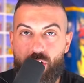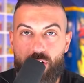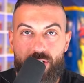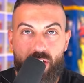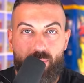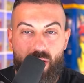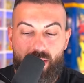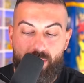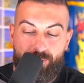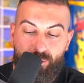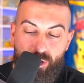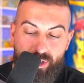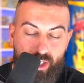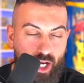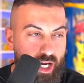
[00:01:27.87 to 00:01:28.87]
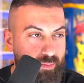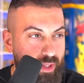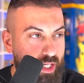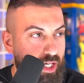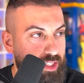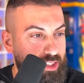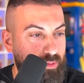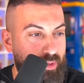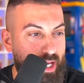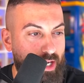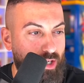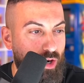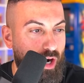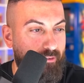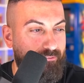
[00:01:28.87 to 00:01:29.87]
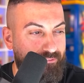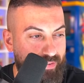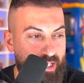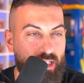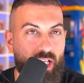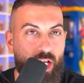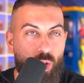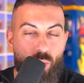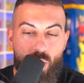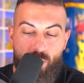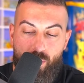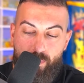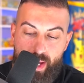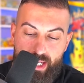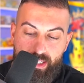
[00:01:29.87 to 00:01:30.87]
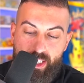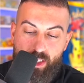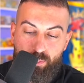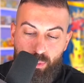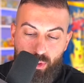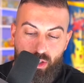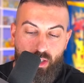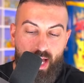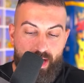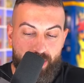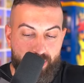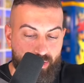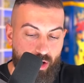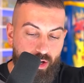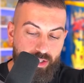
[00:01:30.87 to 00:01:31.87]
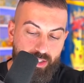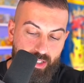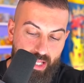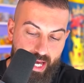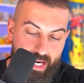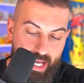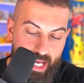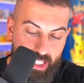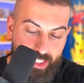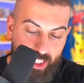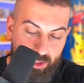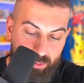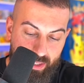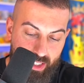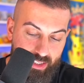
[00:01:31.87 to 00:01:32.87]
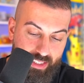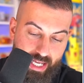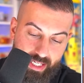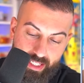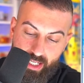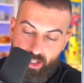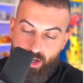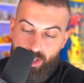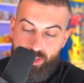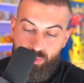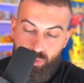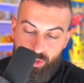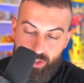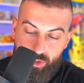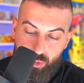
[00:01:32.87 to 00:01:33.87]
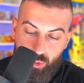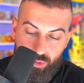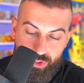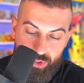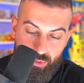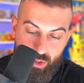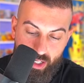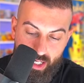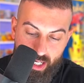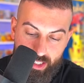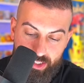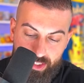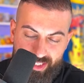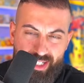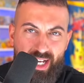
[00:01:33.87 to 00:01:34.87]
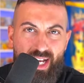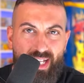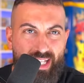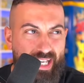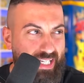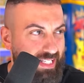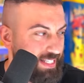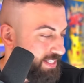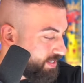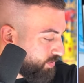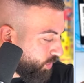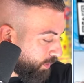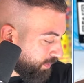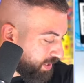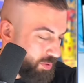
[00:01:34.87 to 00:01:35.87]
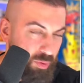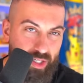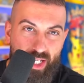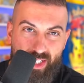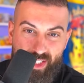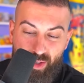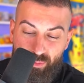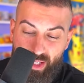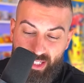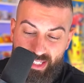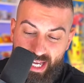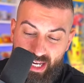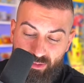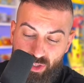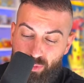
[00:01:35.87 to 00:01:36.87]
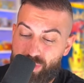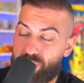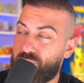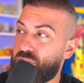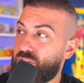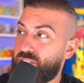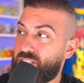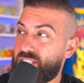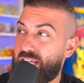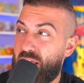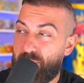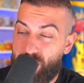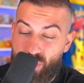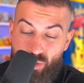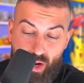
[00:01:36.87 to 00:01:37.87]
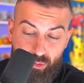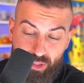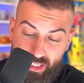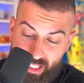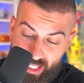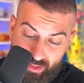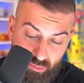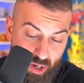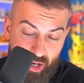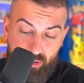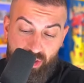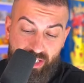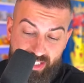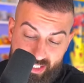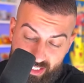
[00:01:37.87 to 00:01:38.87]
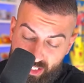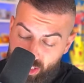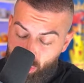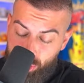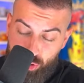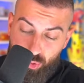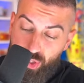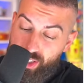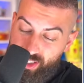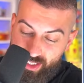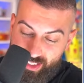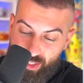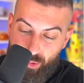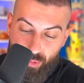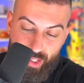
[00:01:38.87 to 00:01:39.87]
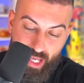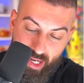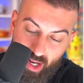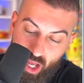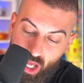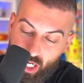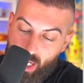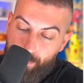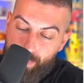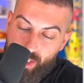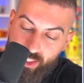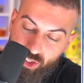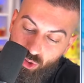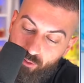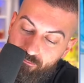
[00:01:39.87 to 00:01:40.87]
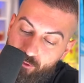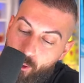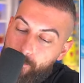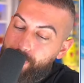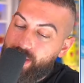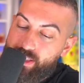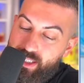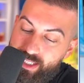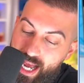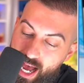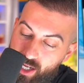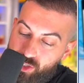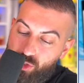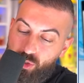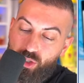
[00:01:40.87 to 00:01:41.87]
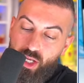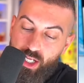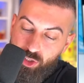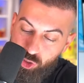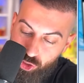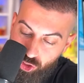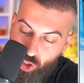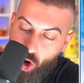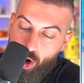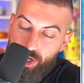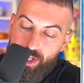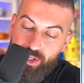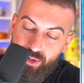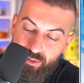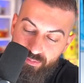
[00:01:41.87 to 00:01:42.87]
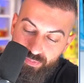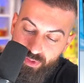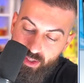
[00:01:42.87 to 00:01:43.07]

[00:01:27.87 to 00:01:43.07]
judging by that first item, the custom Gengar, I feel like whoever made this put a lot of thought into that, just because that Gengar is really cool to uh, just, like, normally you wouldn't get something like that if somebody was going to scam you, I would think, but let's go through this and see what we get. We got a Plusle, a Bulpix, a Toxel, Staryu,